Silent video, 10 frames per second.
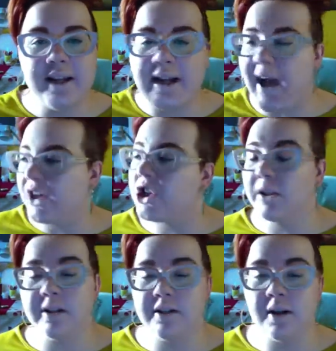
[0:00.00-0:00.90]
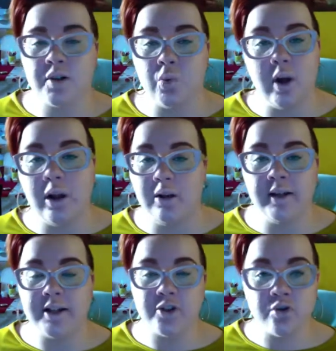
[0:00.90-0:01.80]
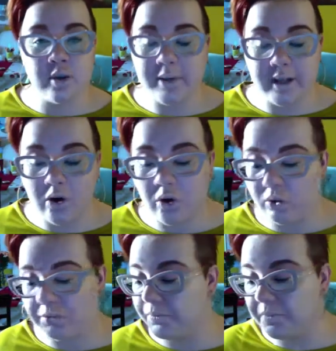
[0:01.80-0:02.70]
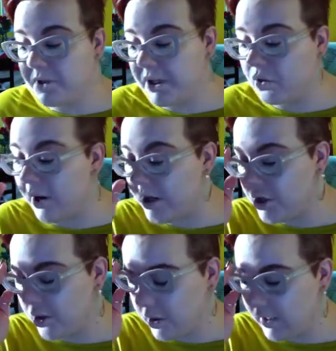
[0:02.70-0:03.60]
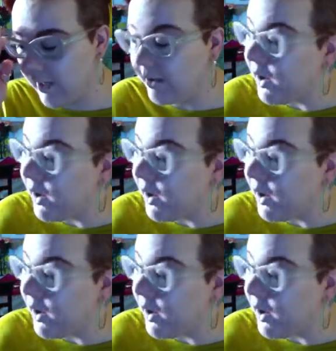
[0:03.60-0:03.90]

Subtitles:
he actually does well in extremely cold situations. Like,